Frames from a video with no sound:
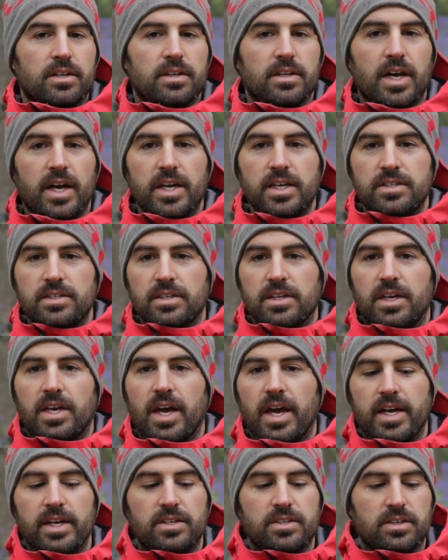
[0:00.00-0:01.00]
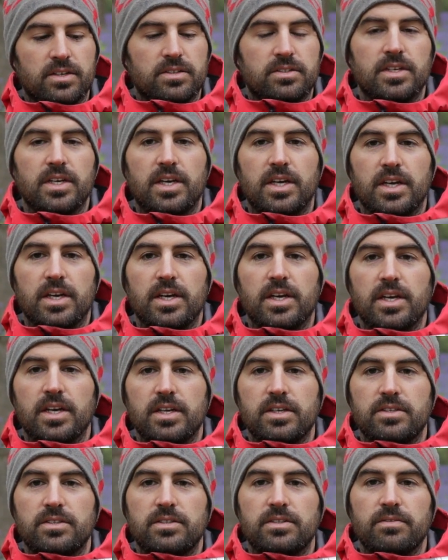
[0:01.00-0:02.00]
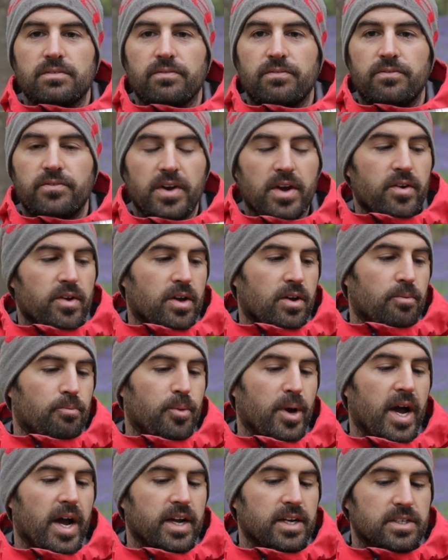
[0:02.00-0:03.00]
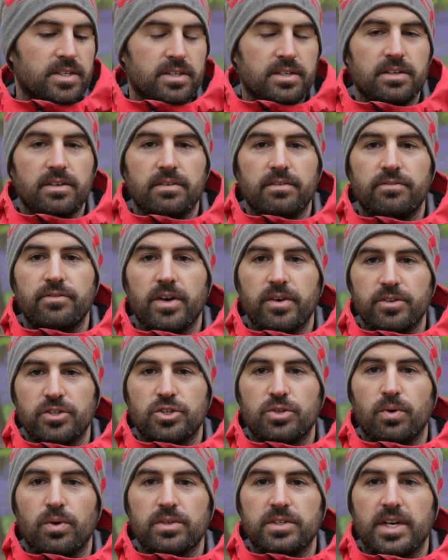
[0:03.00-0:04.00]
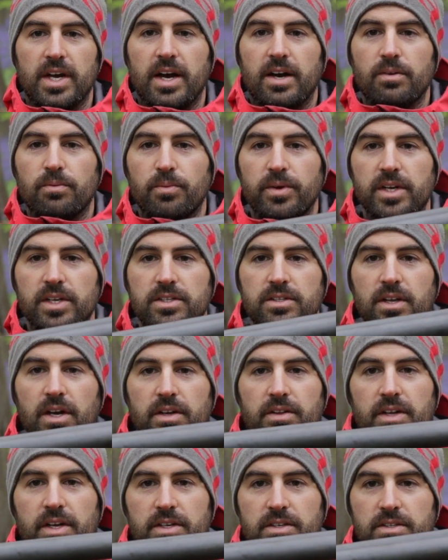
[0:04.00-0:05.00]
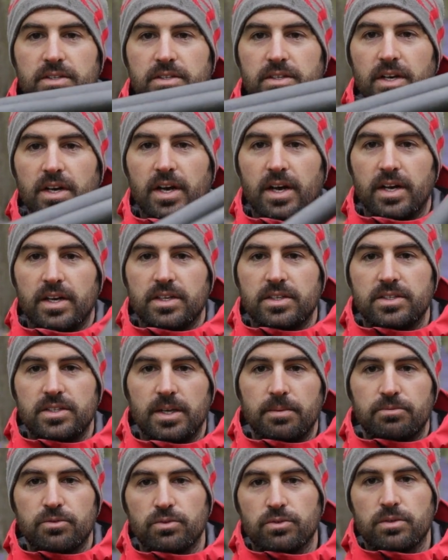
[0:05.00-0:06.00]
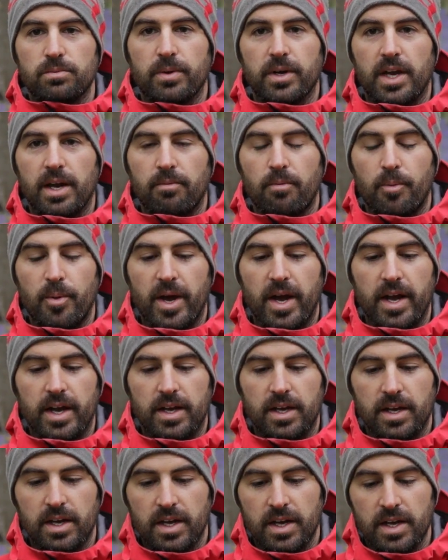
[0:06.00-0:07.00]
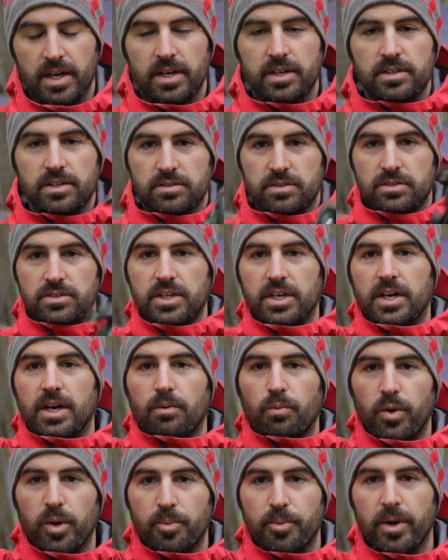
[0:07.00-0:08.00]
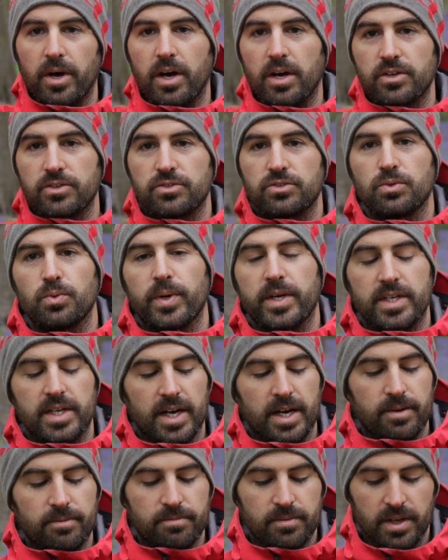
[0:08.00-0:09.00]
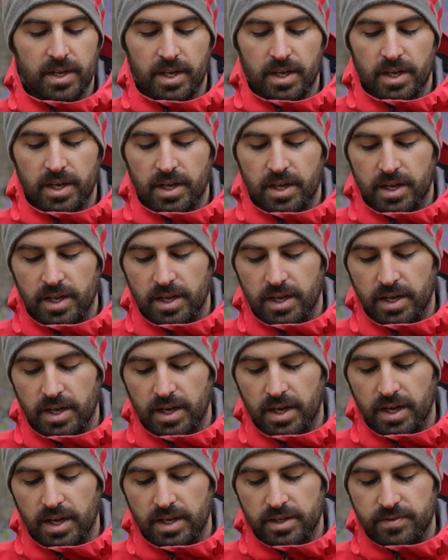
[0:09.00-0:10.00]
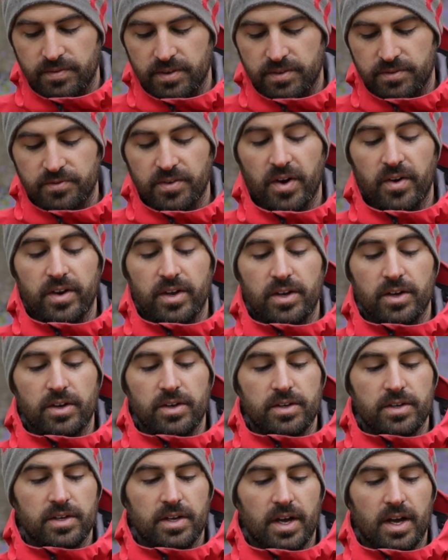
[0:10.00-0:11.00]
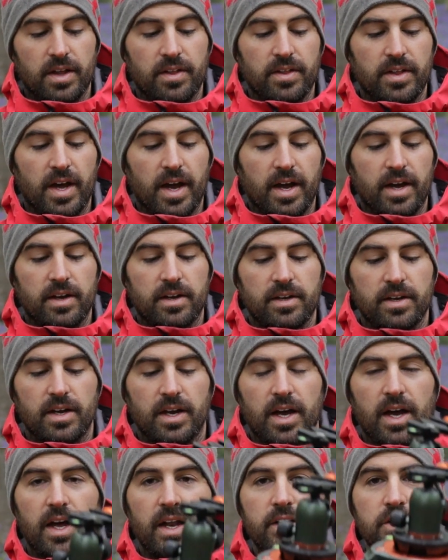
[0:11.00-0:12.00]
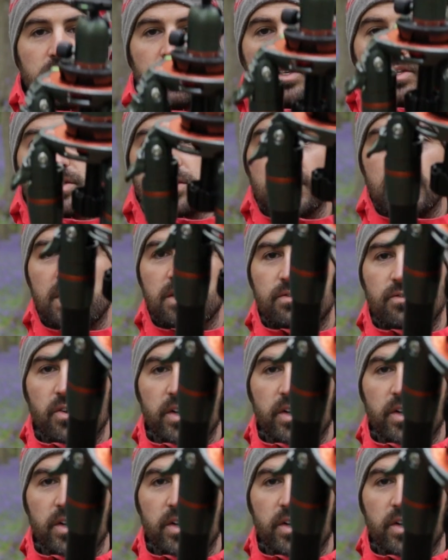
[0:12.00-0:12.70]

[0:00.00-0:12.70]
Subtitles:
that isn't the case, because Nicky is very compact, very squat down when it's like this. It slips onto my camera bag, doesn't stick up way past all the way down. It's very good at that. And as you can see, it's